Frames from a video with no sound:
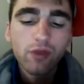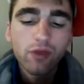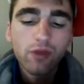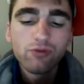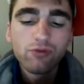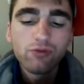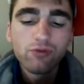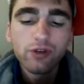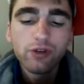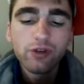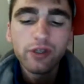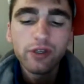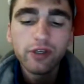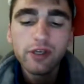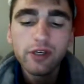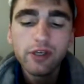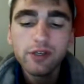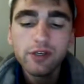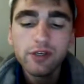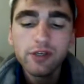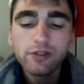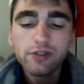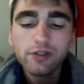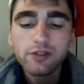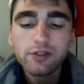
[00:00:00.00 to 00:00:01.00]
Really
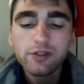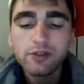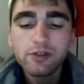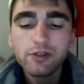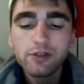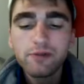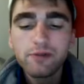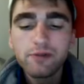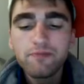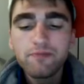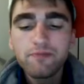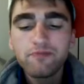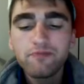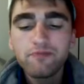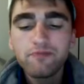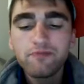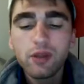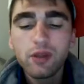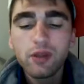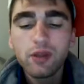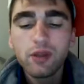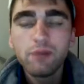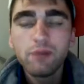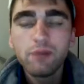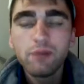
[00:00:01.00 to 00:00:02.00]
is
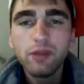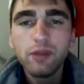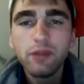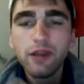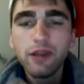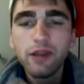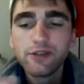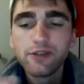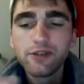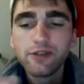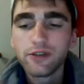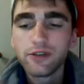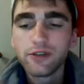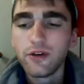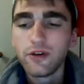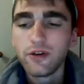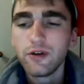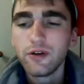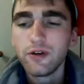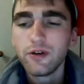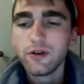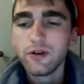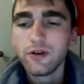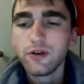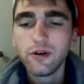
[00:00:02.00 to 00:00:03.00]
a place
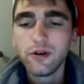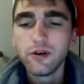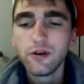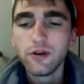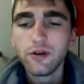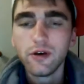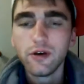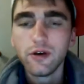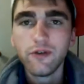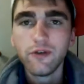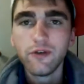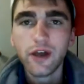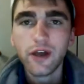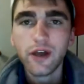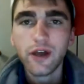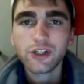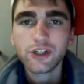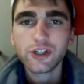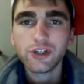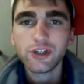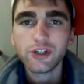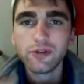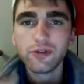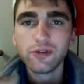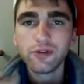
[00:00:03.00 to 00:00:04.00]
of
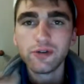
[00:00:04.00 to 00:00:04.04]
action.